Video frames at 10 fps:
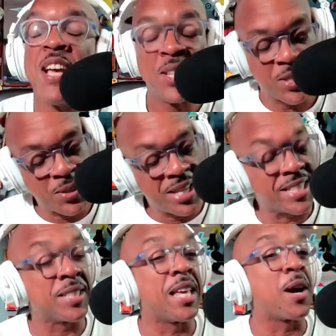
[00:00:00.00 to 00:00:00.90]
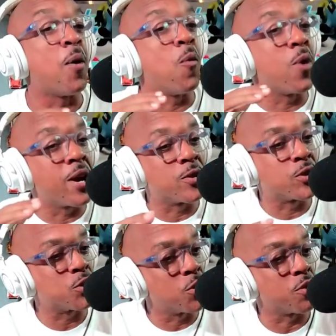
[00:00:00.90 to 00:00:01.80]
So this is like a weird
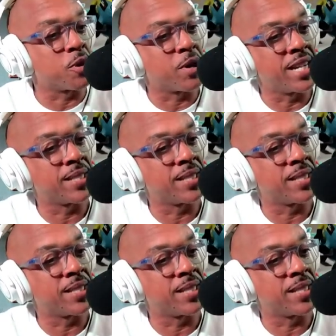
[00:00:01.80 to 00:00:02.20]
story, right?